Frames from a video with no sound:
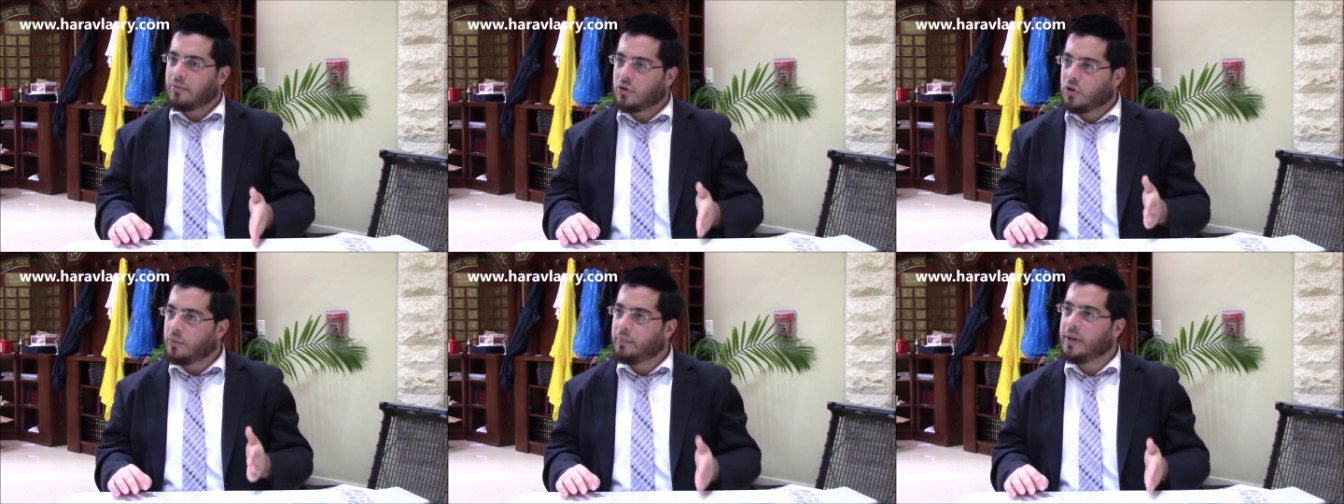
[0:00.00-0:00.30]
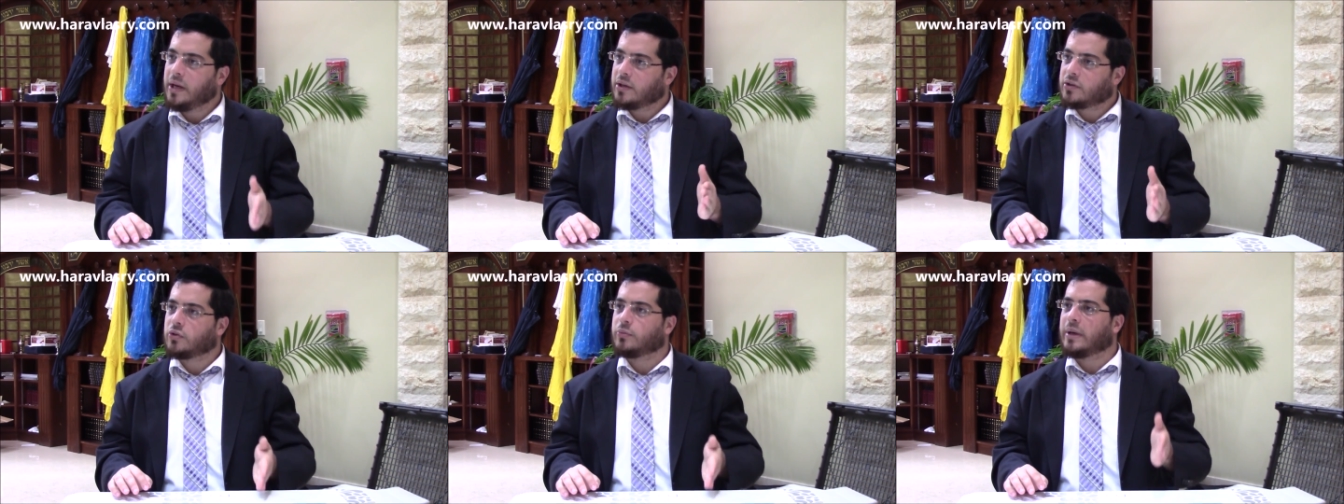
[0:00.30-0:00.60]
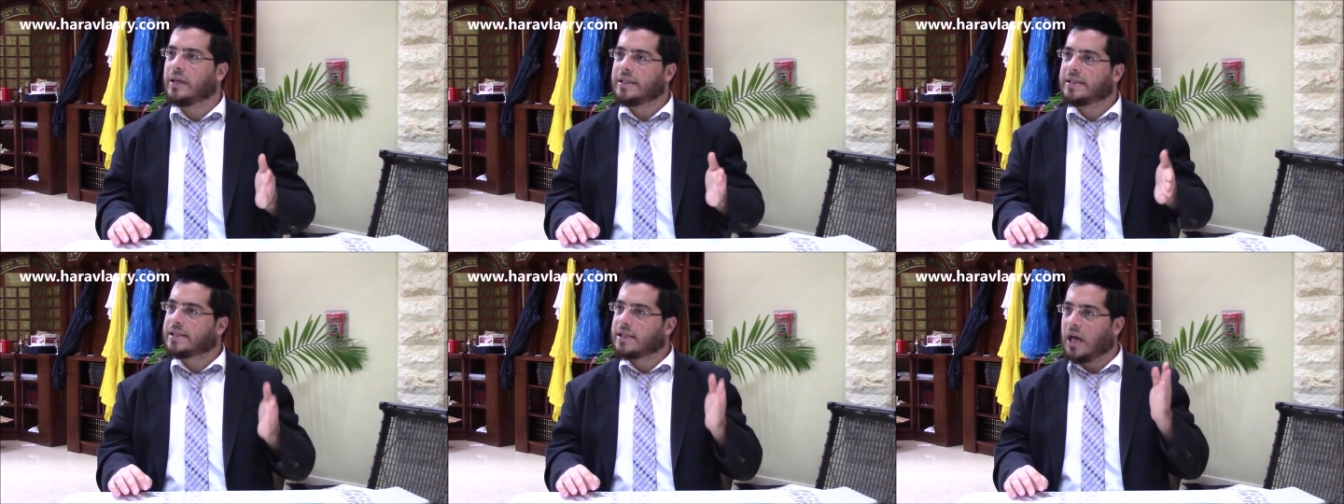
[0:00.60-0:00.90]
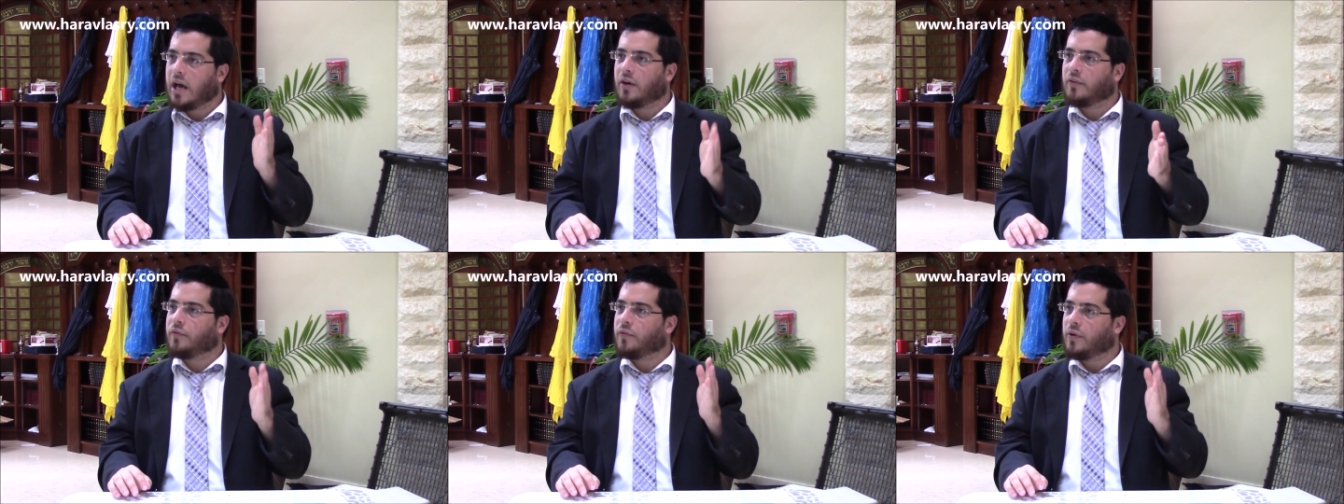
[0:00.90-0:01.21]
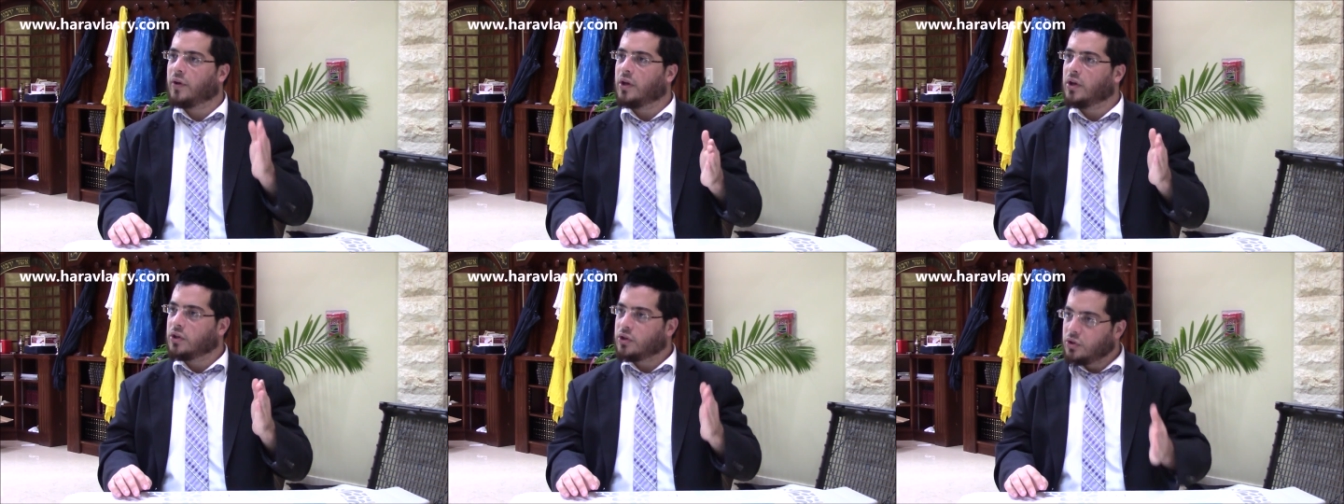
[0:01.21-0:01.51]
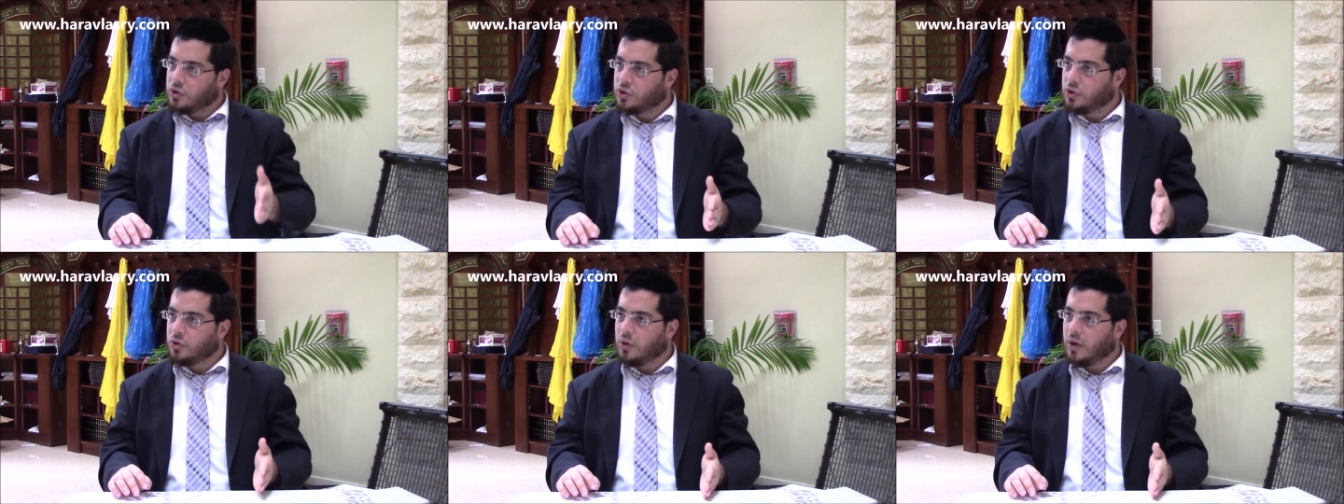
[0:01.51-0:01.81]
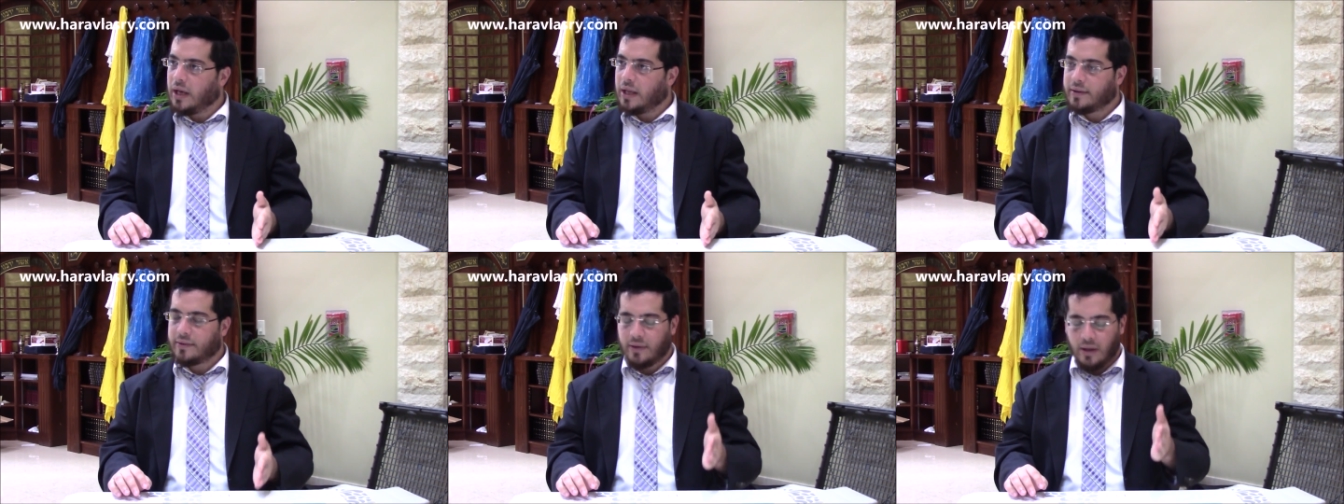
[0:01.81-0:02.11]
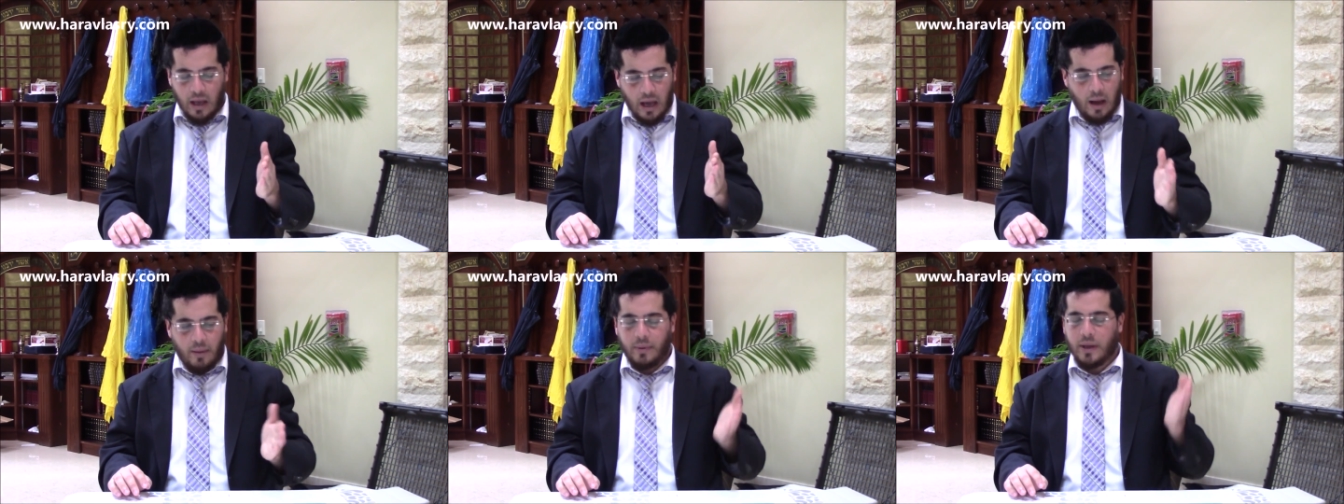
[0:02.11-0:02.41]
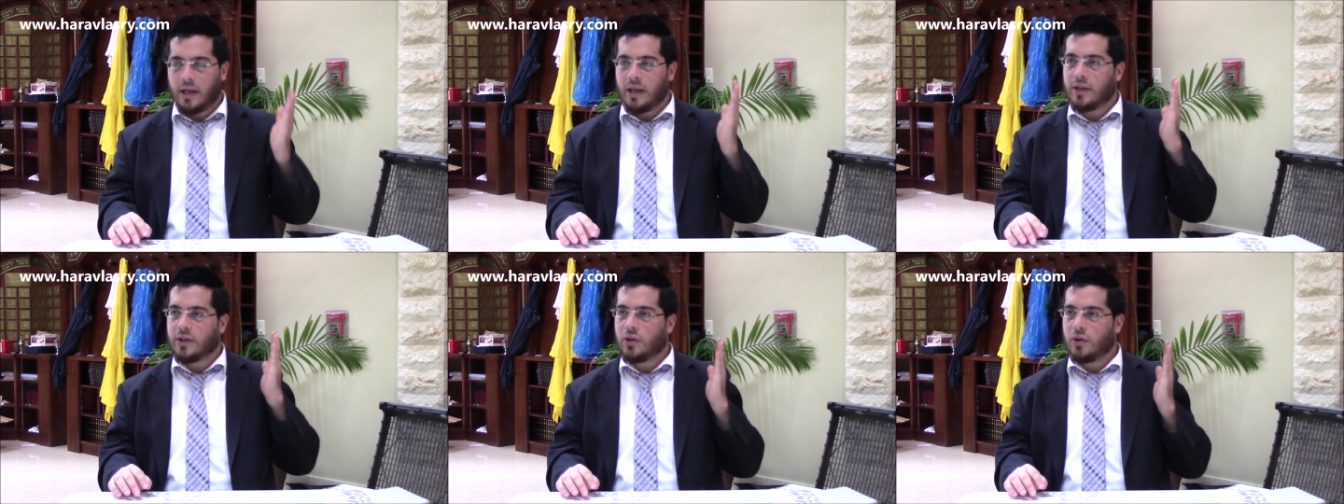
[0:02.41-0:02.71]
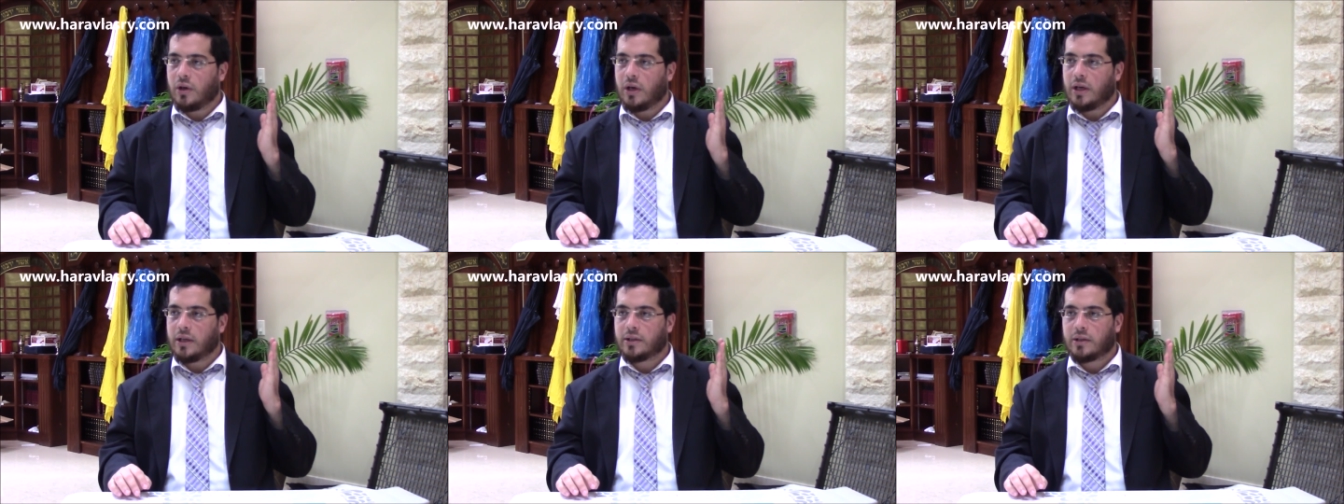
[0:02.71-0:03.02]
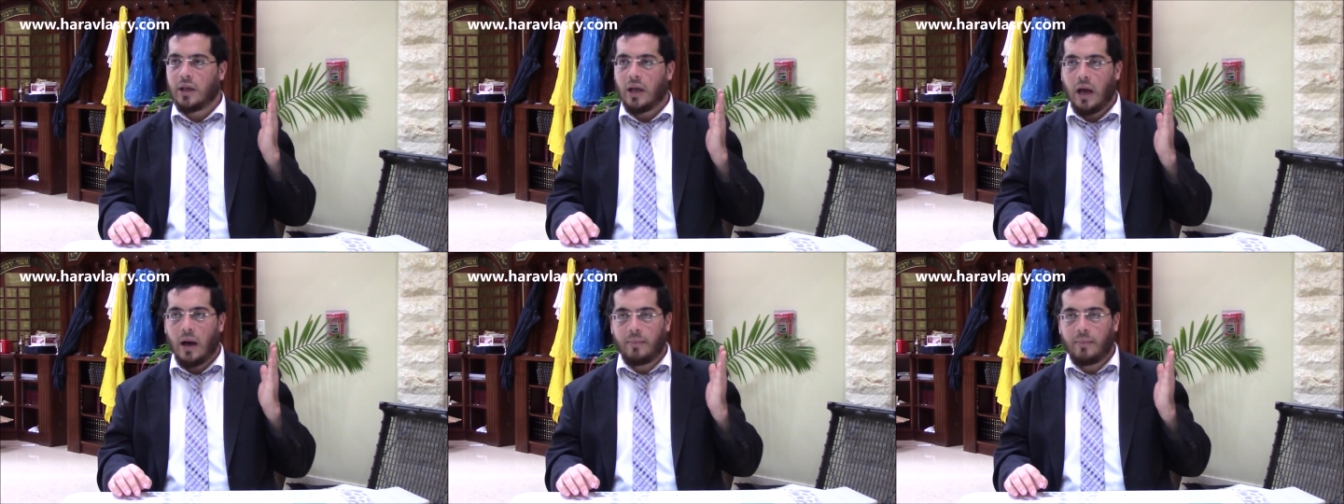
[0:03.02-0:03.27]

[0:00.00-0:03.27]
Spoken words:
committed to myself to do it. I'm going to do it.